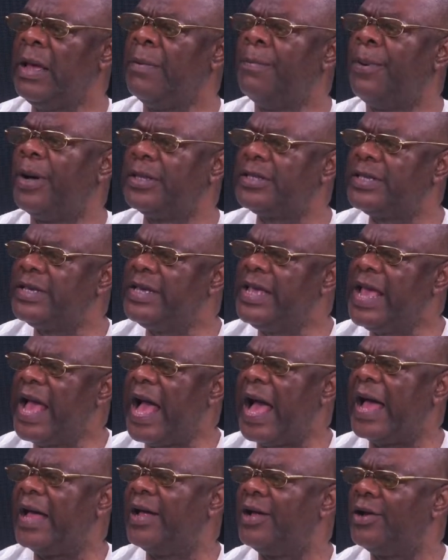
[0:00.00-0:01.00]
But
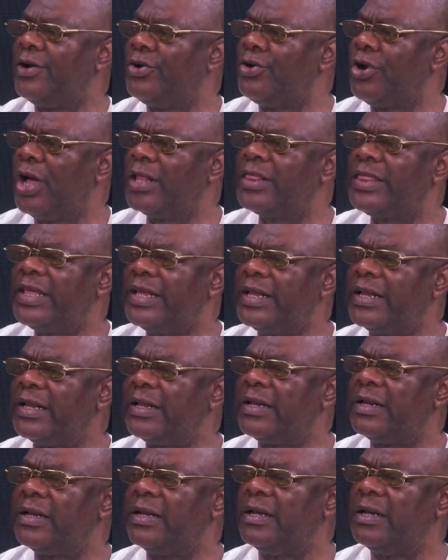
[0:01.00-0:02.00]
here, nothing.
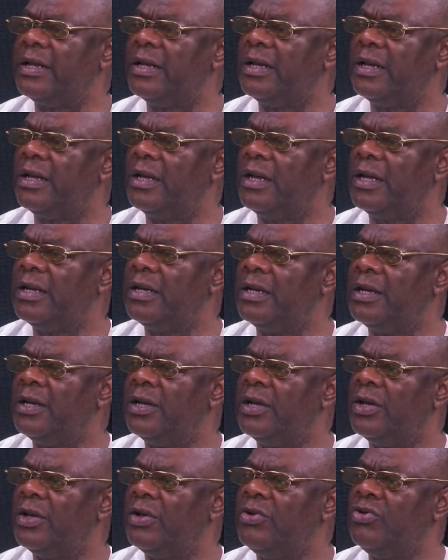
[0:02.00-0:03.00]

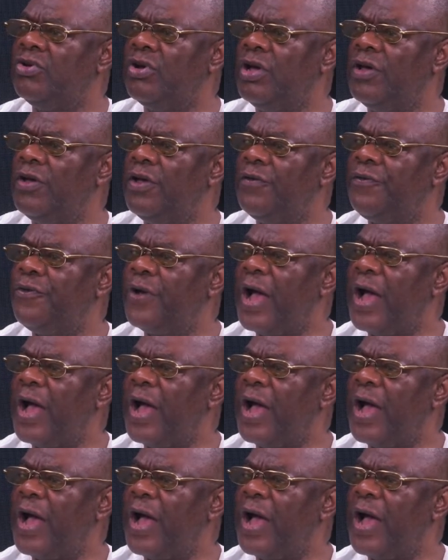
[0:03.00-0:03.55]
If